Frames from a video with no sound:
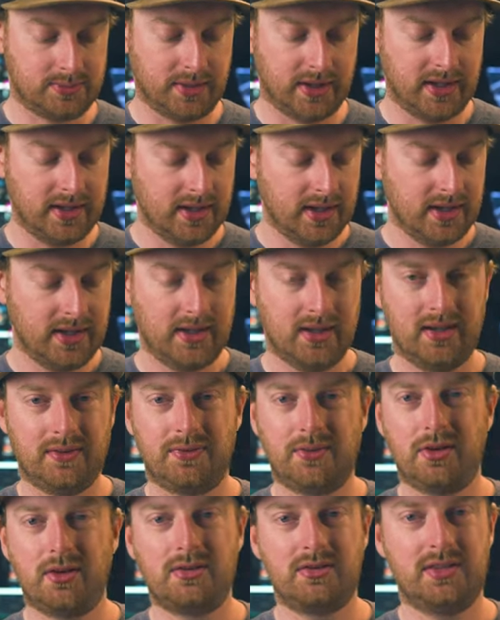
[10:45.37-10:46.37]
But
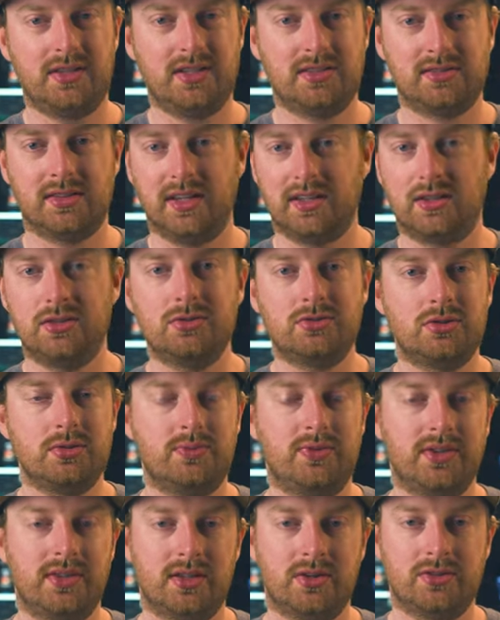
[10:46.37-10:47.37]
if they're these like
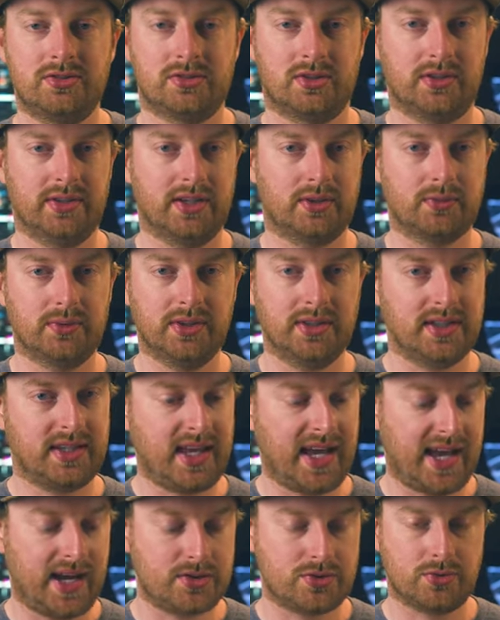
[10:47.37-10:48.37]
YouTube videos or like really
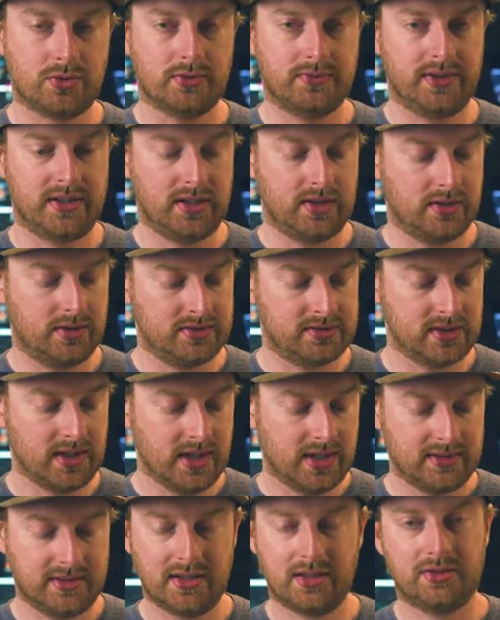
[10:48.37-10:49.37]
casual videos,
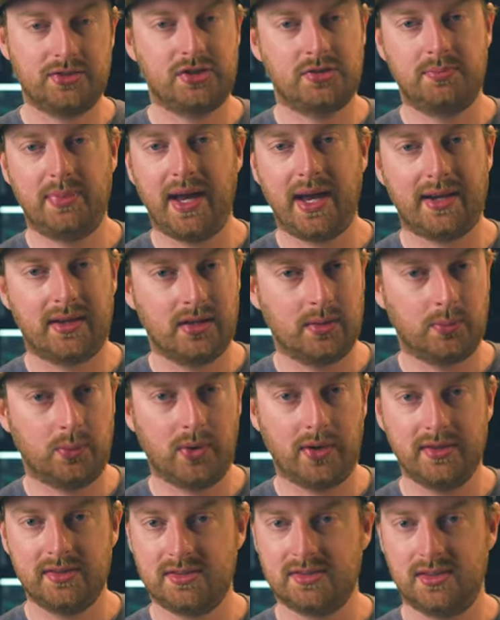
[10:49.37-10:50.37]
then I'll just back it up
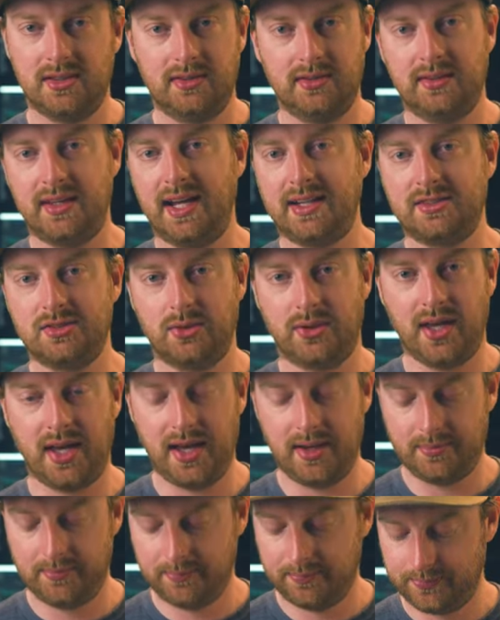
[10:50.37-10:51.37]
once and that's
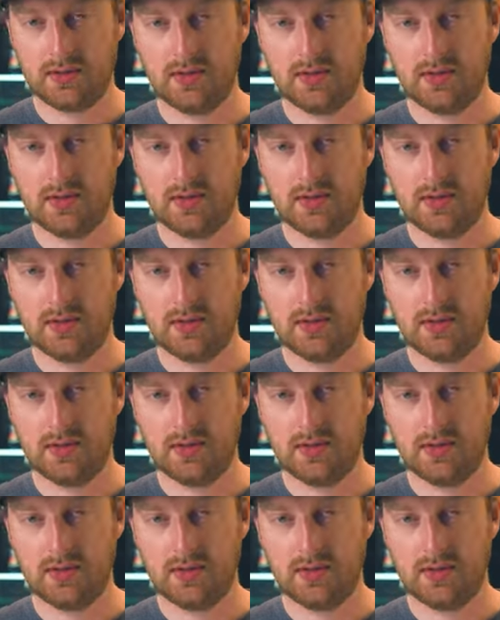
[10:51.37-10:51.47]
okay.